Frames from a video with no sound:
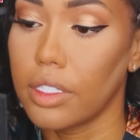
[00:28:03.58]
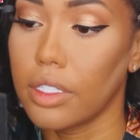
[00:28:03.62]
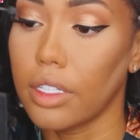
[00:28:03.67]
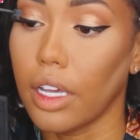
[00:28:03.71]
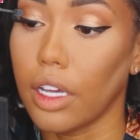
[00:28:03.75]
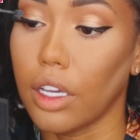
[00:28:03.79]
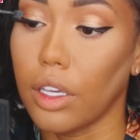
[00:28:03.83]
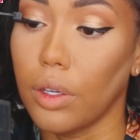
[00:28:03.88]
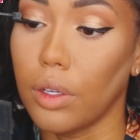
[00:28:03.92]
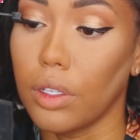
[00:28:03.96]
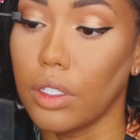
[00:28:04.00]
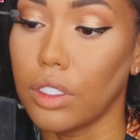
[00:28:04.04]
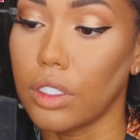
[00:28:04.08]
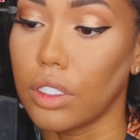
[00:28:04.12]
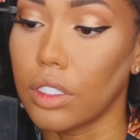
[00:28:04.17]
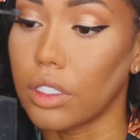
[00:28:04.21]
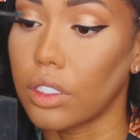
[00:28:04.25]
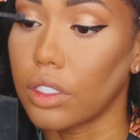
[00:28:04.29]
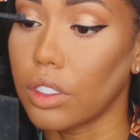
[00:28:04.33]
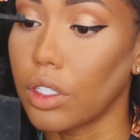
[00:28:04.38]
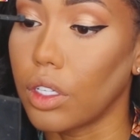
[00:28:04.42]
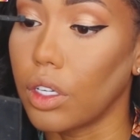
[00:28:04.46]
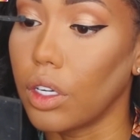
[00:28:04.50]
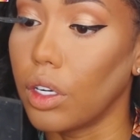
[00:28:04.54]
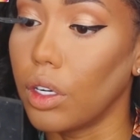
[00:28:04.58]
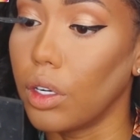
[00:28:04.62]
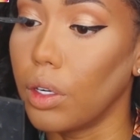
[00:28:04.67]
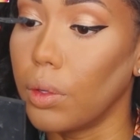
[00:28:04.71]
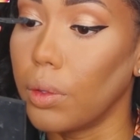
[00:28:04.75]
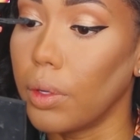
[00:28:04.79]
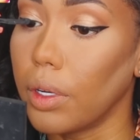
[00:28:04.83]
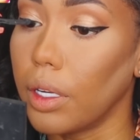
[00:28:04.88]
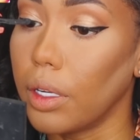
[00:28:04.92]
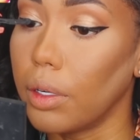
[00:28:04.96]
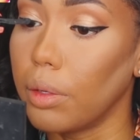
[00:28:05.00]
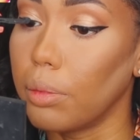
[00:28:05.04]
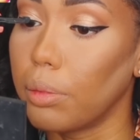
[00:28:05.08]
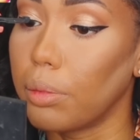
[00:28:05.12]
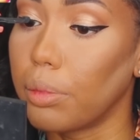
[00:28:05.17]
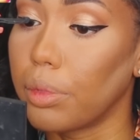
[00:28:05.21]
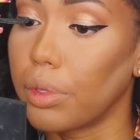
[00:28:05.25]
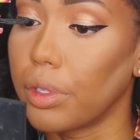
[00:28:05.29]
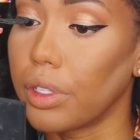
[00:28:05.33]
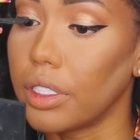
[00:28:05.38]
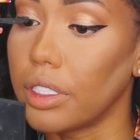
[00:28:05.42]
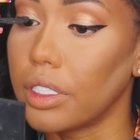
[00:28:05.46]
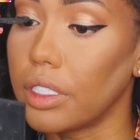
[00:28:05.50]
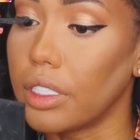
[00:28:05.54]
it's like you can just go and
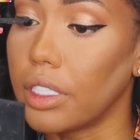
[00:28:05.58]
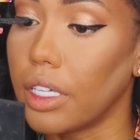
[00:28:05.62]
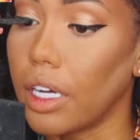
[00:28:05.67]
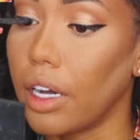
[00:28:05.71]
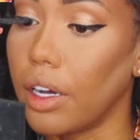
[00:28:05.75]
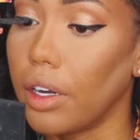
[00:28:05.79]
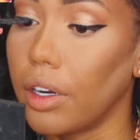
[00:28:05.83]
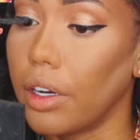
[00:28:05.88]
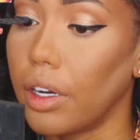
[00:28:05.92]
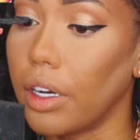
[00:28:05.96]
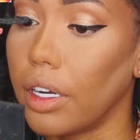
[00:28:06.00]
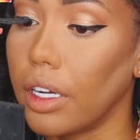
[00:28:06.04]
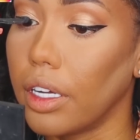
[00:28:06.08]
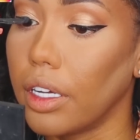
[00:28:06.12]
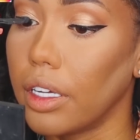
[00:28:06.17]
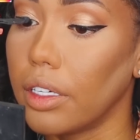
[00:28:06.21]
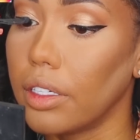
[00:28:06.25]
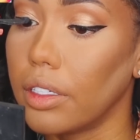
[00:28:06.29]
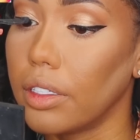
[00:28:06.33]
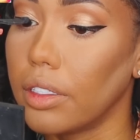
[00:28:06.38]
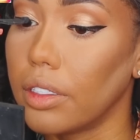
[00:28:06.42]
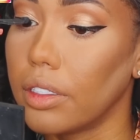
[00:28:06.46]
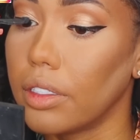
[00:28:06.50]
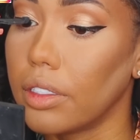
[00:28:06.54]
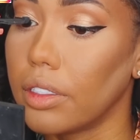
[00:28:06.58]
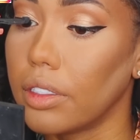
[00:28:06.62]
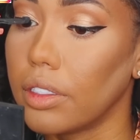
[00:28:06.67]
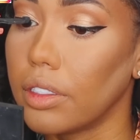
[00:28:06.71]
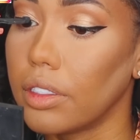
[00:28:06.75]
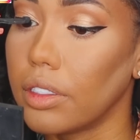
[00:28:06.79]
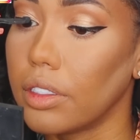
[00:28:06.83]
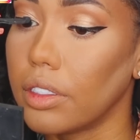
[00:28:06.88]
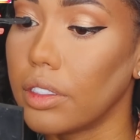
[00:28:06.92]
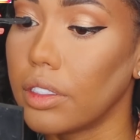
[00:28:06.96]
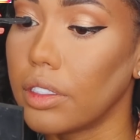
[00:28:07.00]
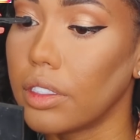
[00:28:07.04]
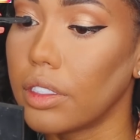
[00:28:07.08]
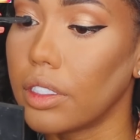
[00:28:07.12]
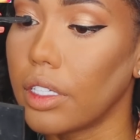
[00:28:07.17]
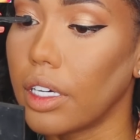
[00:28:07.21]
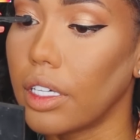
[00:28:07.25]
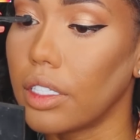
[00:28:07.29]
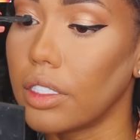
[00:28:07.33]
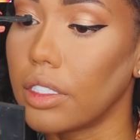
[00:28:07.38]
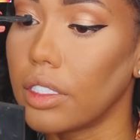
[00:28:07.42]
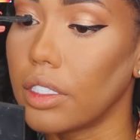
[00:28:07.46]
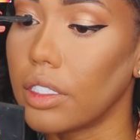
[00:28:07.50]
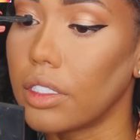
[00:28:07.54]
press down on it. It
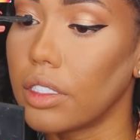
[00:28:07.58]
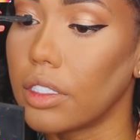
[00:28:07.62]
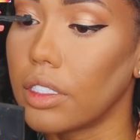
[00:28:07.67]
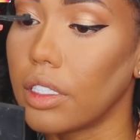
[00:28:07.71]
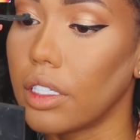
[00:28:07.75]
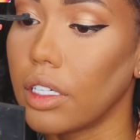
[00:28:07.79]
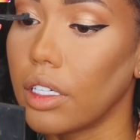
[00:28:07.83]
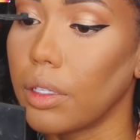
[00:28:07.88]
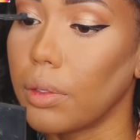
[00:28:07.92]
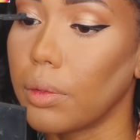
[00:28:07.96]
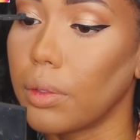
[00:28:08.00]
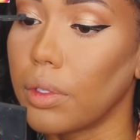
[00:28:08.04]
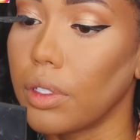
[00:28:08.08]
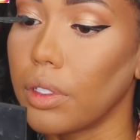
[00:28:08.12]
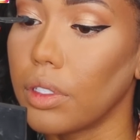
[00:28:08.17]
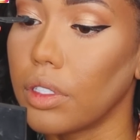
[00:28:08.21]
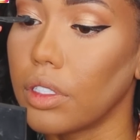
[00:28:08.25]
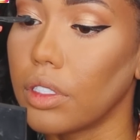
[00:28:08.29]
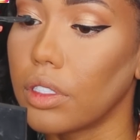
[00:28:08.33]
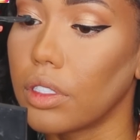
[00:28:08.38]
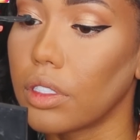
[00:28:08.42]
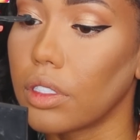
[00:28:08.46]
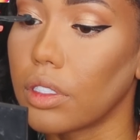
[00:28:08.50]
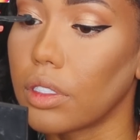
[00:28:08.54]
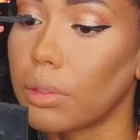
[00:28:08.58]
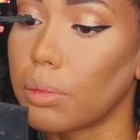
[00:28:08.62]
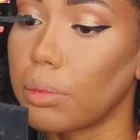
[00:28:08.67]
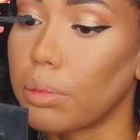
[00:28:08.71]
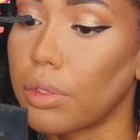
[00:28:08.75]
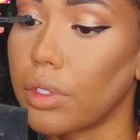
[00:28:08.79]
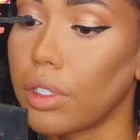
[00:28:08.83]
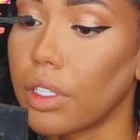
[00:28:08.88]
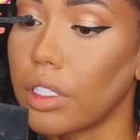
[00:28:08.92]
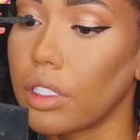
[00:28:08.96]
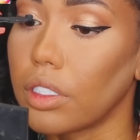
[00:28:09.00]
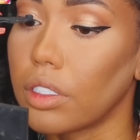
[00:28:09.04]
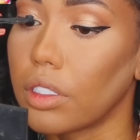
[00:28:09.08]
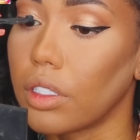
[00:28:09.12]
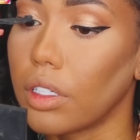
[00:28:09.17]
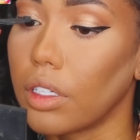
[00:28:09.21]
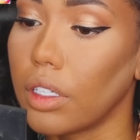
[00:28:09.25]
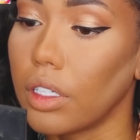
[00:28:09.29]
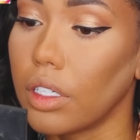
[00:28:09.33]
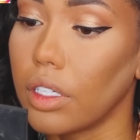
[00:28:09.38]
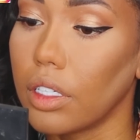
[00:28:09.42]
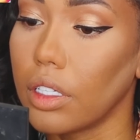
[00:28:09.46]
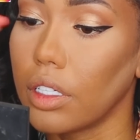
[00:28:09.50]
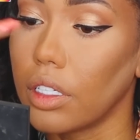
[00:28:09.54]
has this thing where you could just press
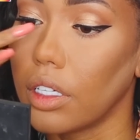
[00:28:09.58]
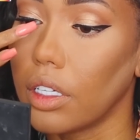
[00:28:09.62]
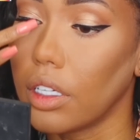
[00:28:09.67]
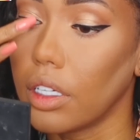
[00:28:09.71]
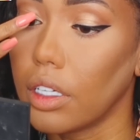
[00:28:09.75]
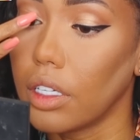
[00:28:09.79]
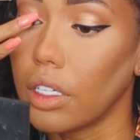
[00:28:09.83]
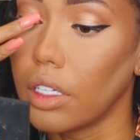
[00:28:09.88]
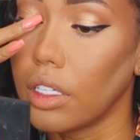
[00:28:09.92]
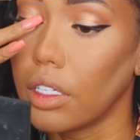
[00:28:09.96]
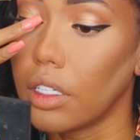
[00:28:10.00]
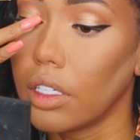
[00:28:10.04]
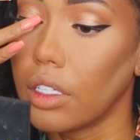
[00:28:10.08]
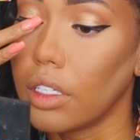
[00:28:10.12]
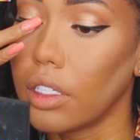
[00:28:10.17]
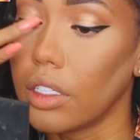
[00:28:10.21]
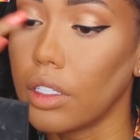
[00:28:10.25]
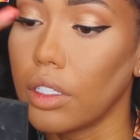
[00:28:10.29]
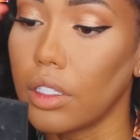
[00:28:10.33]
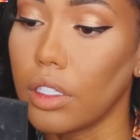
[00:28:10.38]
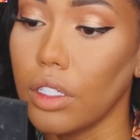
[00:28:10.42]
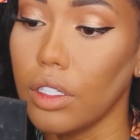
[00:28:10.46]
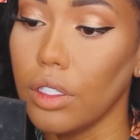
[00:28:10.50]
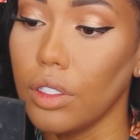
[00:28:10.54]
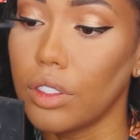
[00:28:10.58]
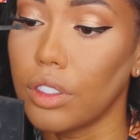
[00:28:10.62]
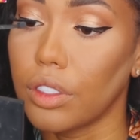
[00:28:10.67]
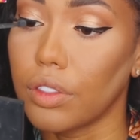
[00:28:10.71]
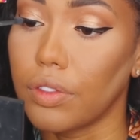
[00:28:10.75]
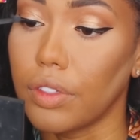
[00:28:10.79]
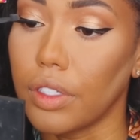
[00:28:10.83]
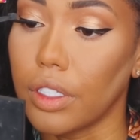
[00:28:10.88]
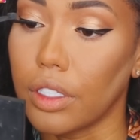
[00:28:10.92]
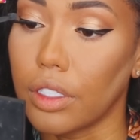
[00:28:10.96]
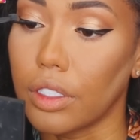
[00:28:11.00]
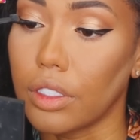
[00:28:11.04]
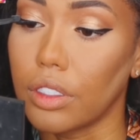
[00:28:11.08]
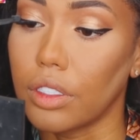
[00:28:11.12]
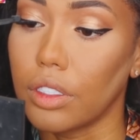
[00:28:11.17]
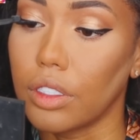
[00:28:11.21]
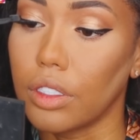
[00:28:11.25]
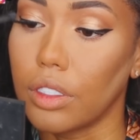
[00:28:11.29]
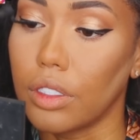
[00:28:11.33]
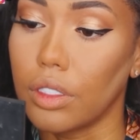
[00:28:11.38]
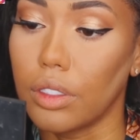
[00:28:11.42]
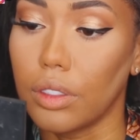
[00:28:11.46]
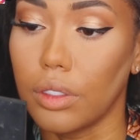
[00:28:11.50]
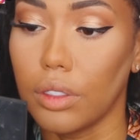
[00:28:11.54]
on it. You can use your fingers
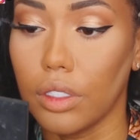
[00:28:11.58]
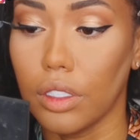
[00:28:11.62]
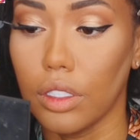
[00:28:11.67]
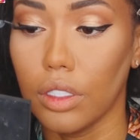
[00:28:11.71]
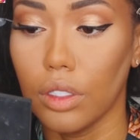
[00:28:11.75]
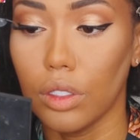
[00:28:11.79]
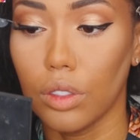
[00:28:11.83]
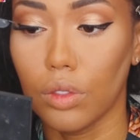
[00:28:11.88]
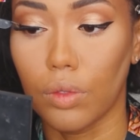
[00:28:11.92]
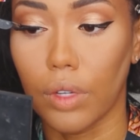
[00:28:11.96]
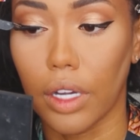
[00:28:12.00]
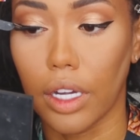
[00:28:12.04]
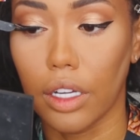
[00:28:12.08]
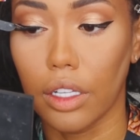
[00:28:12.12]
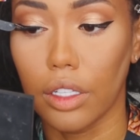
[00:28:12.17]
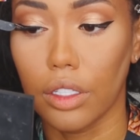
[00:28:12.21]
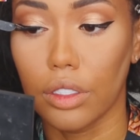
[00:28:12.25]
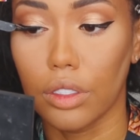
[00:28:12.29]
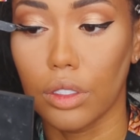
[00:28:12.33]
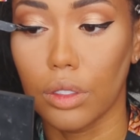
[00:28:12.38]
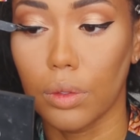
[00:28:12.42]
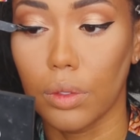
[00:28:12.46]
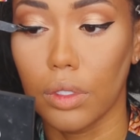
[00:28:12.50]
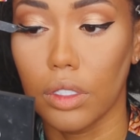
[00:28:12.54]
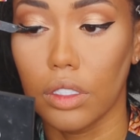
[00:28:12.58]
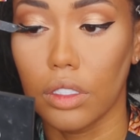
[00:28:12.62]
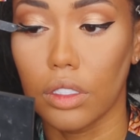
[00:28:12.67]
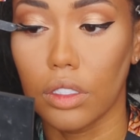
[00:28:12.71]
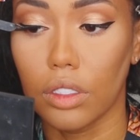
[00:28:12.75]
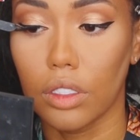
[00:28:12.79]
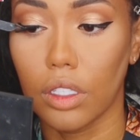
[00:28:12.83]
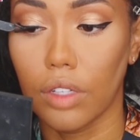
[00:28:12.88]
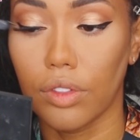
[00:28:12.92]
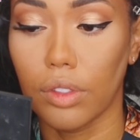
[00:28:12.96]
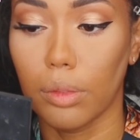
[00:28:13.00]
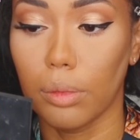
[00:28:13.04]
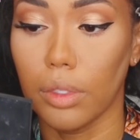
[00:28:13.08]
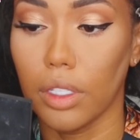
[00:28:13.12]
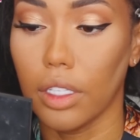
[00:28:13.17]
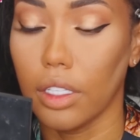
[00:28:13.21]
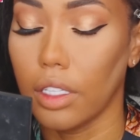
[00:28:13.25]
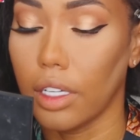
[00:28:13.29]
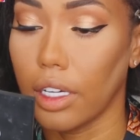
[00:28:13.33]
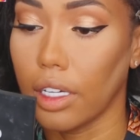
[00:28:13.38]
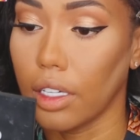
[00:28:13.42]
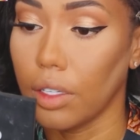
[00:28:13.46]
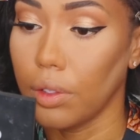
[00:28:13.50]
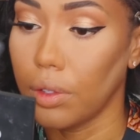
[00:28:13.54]
too. You can use regular tweezers. You have to be
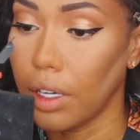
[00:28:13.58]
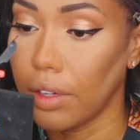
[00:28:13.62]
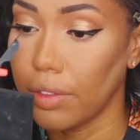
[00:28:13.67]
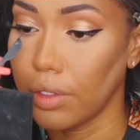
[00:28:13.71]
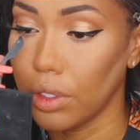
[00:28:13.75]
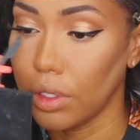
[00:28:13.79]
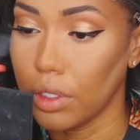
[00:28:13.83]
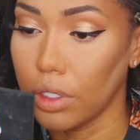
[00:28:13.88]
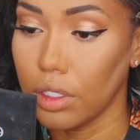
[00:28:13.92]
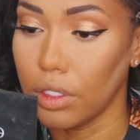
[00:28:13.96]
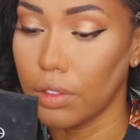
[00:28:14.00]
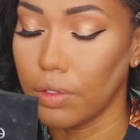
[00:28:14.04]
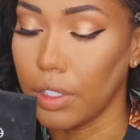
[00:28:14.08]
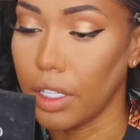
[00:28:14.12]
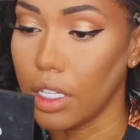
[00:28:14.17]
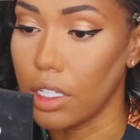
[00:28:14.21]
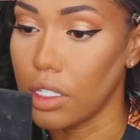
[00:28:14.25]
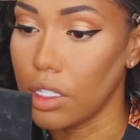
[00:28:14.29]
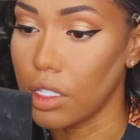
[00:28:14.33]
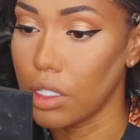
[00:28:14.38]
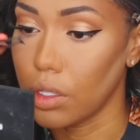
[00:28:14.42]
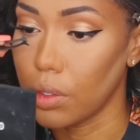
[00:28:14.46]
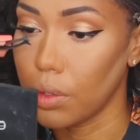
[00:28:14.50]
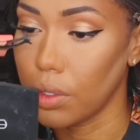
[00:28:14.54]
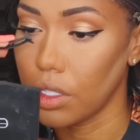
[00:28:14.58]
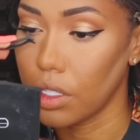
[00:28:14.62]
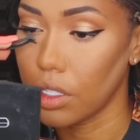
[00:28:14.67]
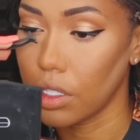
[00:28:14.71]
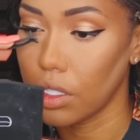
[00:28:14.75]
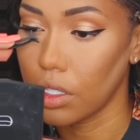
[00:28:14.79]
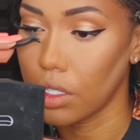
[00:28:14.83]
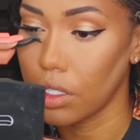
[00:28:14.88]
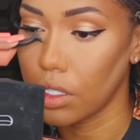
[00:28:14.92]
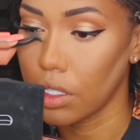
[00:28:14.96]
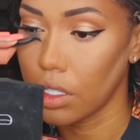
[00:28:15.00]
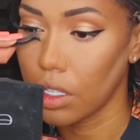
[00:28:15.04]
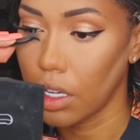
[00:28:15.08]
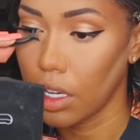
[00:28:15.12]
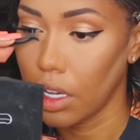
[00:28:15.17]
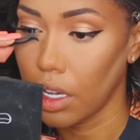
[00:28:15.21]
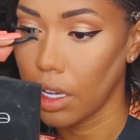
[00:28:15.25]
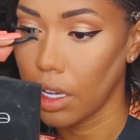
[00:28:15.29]
like, you don't have to use these fancy tweezers.